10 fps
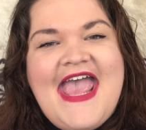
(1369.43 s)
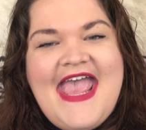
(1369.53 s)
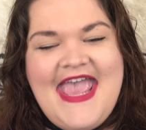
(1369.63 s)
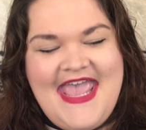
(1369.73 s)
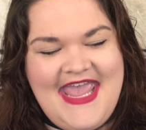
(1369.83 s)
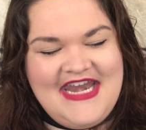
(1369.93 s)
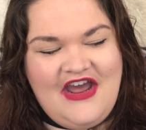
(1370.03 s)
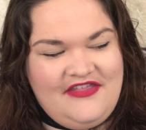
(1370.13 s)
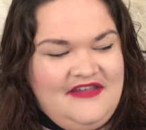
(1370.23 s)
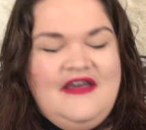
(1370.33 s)
And
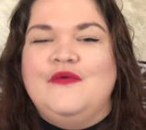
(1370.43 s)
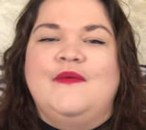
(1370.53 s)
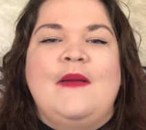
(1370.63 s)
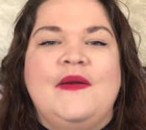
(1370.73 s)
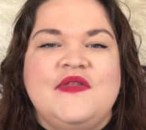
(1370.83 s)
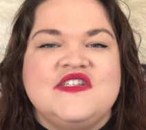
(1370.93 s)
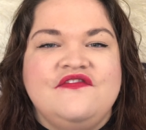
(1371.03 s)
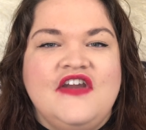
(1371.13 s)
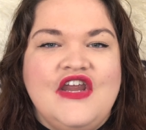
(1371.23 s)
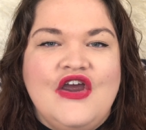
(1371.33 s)
I think that will wrap up this
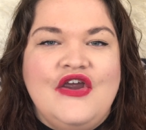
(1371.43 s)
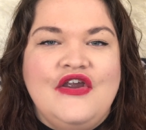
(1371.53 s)
video.